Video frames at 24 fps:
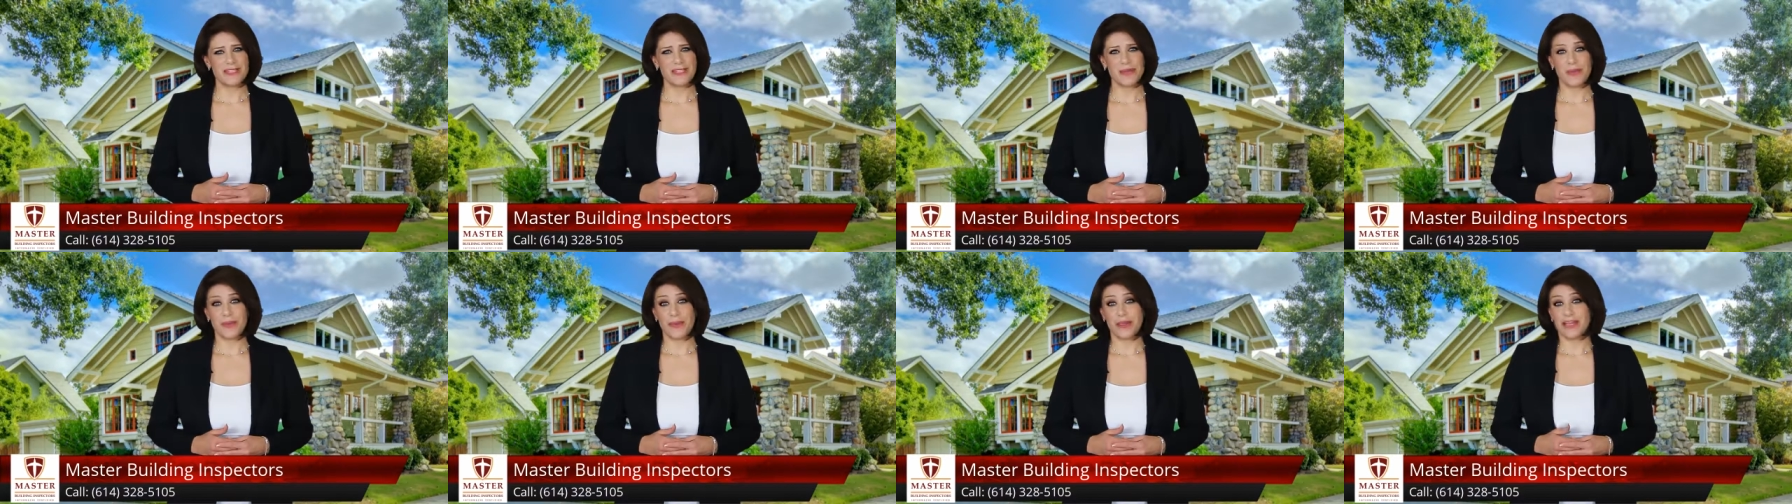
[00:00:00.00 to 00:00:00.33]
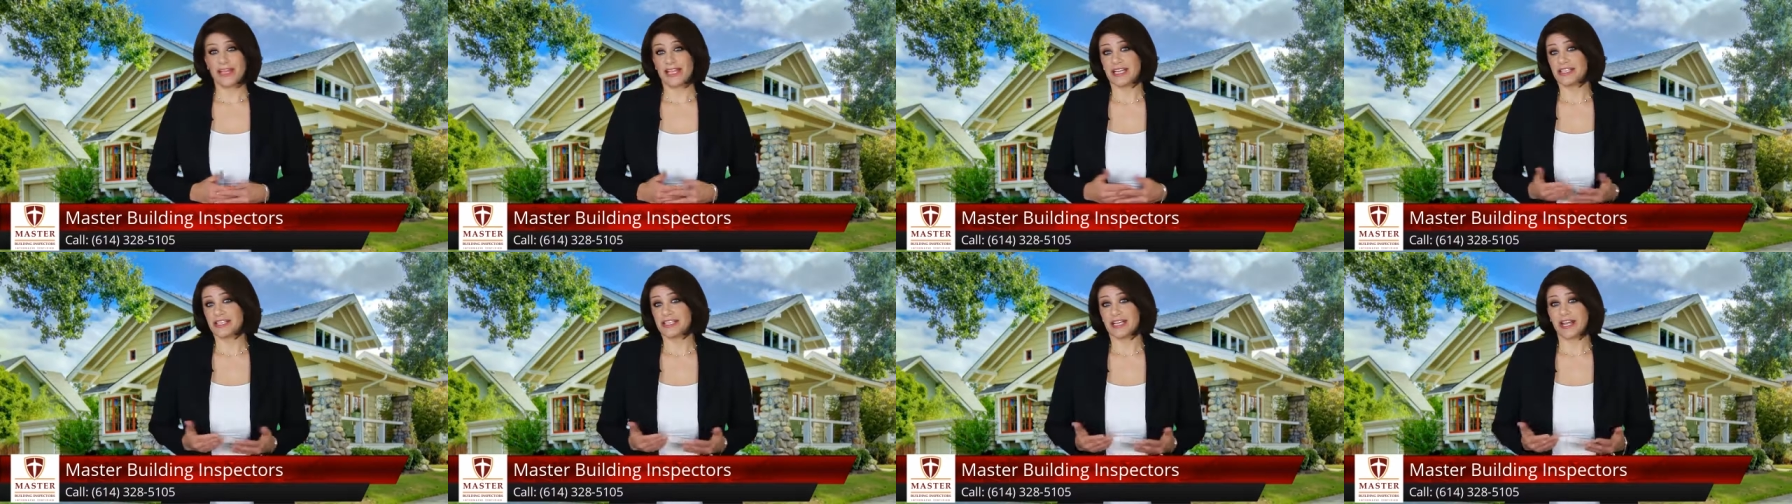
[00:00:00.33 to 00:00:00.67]
so when
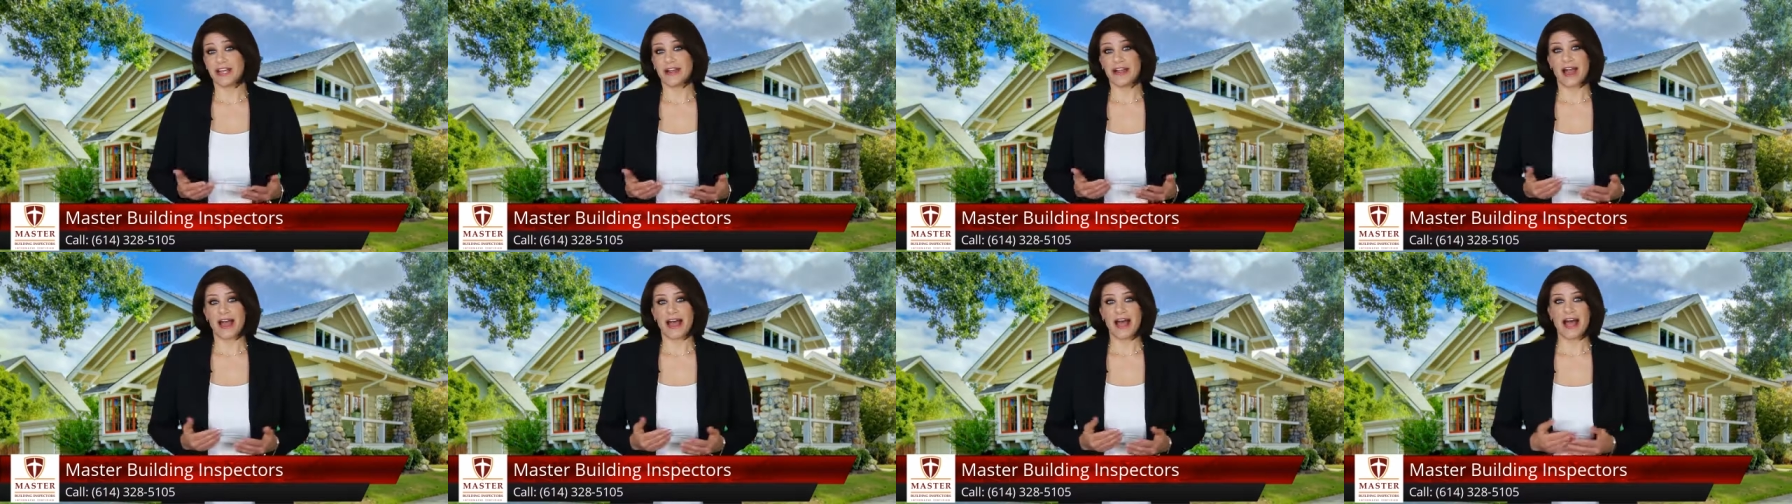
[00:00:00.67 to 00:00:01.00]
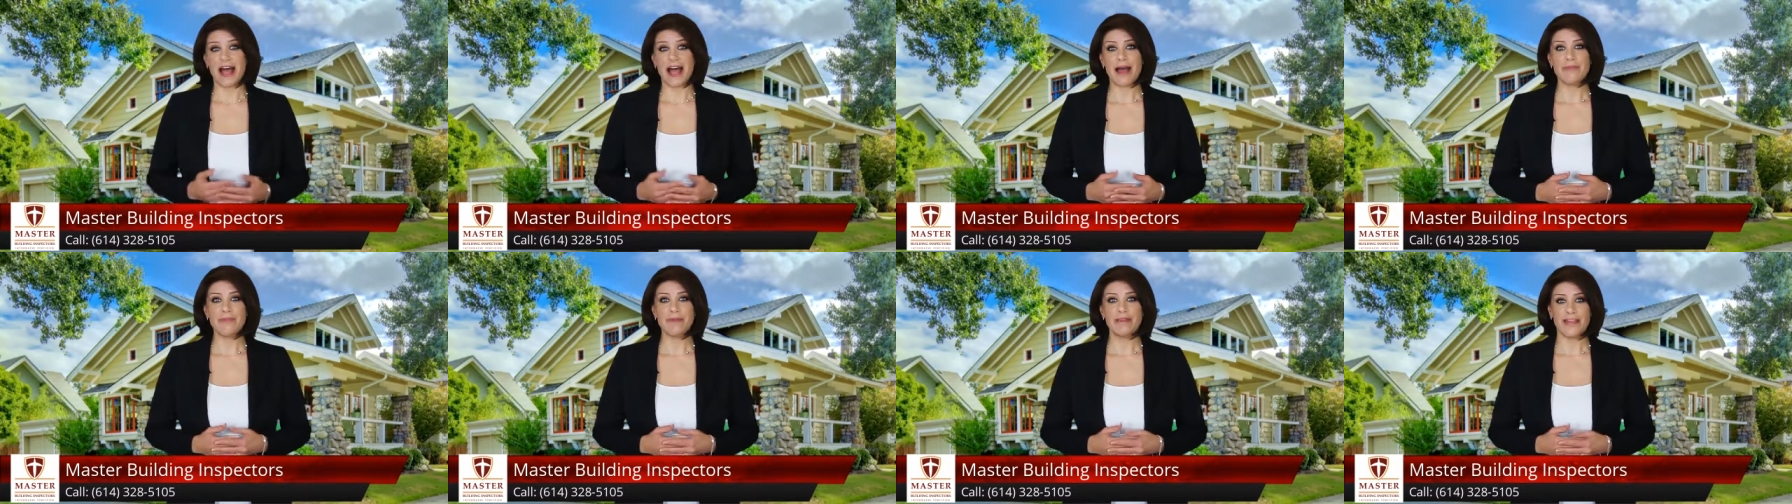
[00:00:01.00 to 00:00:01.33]
they share how
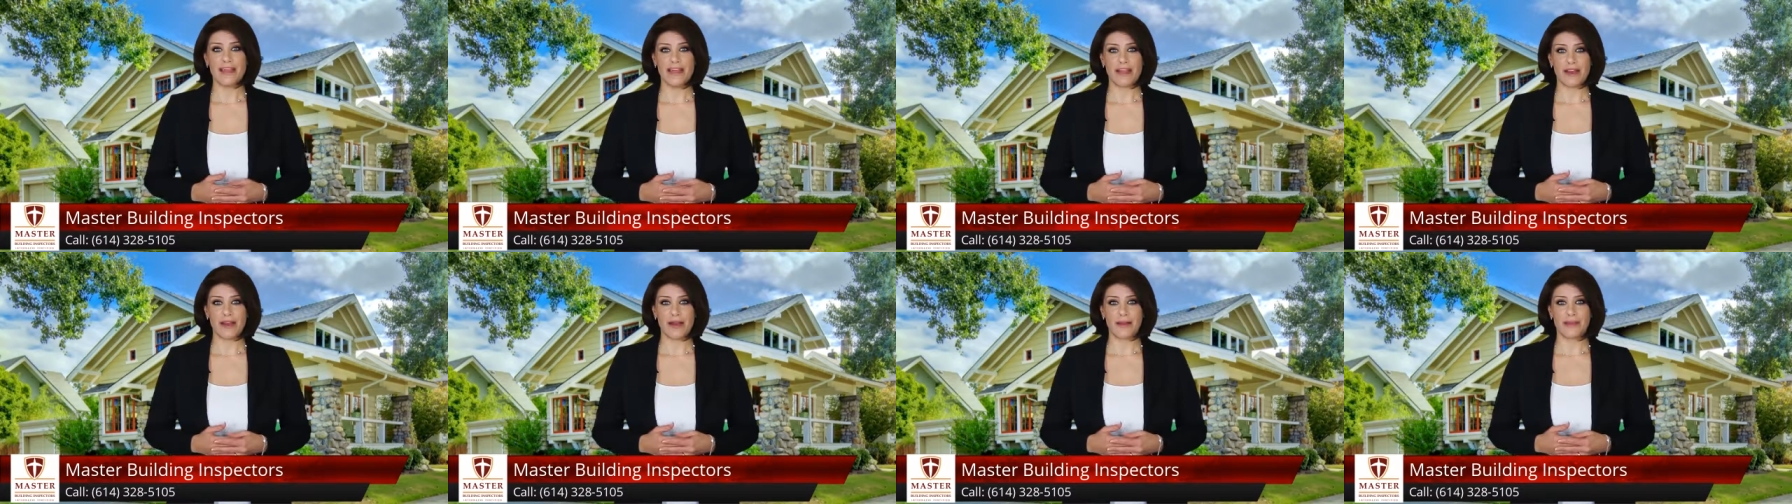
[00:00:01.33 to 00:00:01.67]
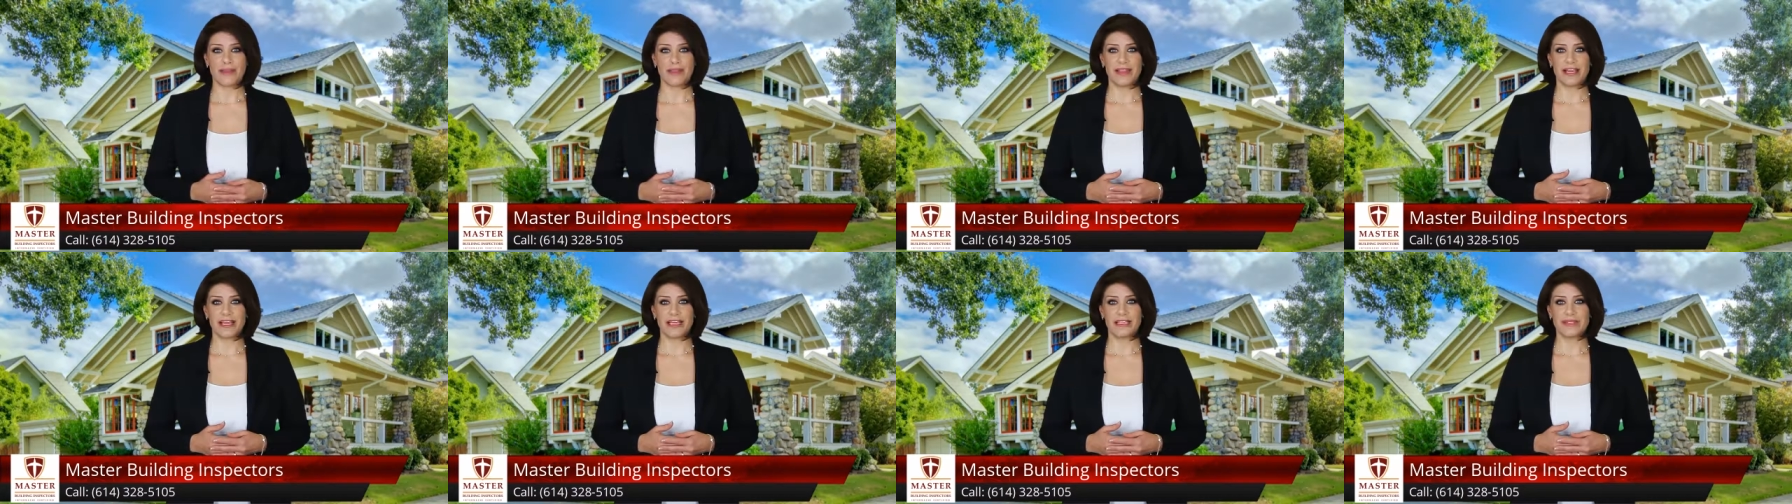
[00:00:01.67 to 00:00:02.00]
happy they are
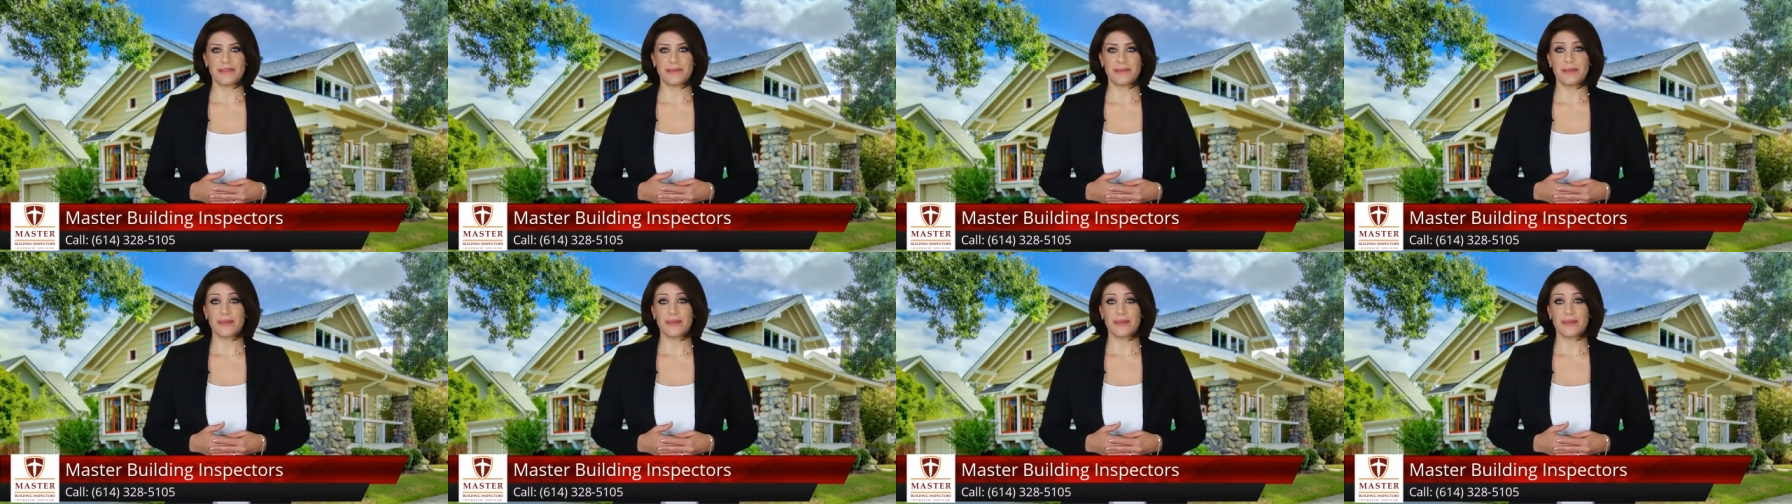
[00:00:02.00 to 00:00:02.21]
with us,